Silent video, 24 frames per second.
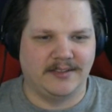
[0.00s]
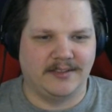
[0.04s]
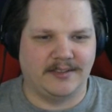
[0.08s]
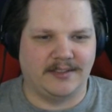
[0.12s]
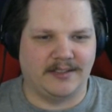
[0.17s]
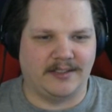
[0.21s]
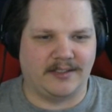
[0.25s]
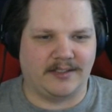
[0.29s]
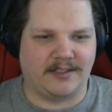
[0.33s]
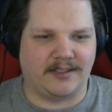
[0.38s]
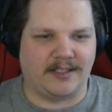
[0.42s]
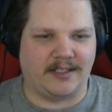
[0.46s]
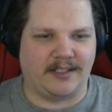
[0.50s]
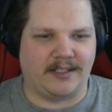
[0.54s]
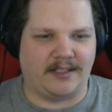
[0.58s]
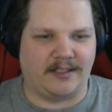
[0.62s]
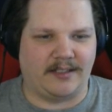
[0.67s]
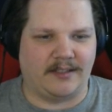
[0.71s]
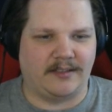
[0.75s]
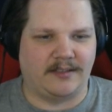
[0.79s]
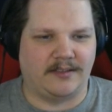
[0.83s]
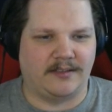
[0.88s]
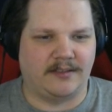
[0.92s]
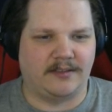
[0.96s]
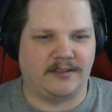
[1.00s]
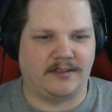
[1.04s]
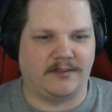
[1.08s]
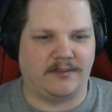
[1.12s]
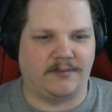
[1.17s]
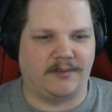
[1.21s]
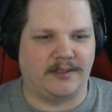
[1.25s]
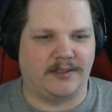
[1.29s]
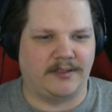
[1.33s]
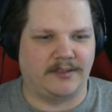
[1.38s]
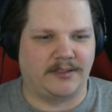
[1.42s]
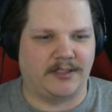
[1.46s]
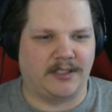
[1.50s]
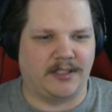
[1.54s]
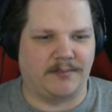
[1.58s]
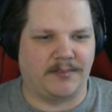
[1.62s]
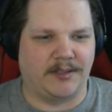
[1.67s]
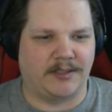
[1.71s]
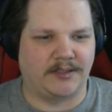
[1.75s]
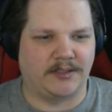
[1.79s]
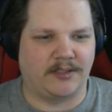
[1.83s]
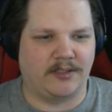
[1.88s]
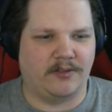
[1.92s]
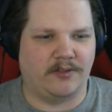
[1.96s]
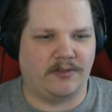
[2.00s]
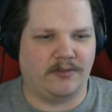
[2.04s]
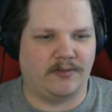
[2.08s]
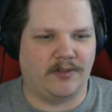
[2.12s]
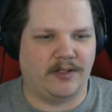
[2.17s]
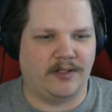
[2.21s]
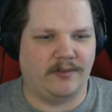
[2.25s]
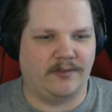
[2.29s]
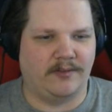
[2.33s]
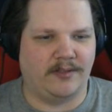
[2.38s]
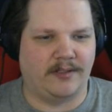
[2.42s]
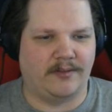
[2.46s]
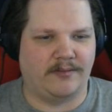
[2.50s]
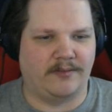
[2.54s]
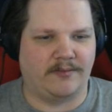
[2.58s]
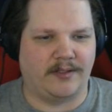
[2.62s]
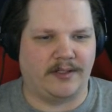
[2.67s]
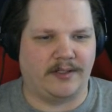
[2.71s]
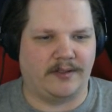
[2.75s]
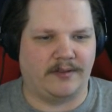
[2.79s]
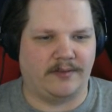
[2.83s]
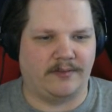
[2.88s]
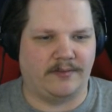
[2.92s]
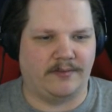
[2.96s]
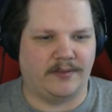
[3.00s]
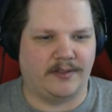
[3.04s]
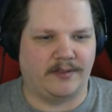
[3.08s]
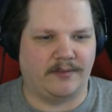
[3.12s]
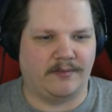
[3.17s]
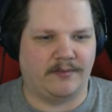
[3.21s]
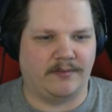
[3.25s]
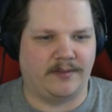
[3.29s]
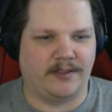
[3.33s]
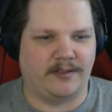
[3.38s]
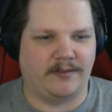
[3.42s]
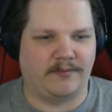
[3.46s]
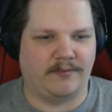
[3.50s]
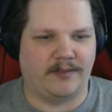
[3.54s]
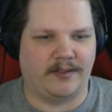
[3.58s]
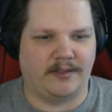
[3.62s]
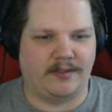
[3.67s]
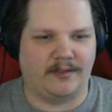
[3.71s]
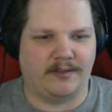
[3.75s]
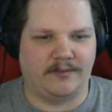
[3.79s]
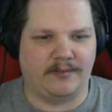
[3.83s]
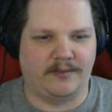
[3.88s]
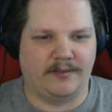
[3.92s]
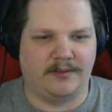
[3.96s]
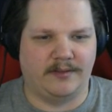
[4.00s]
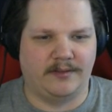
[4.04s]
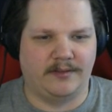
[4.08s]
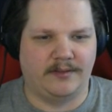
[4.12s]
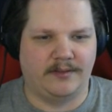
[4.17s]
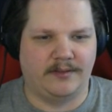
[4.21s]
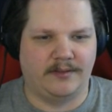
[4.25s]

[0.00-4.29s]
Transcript: Okay. The wheels on the bus go round and round, round and round. Or peanut.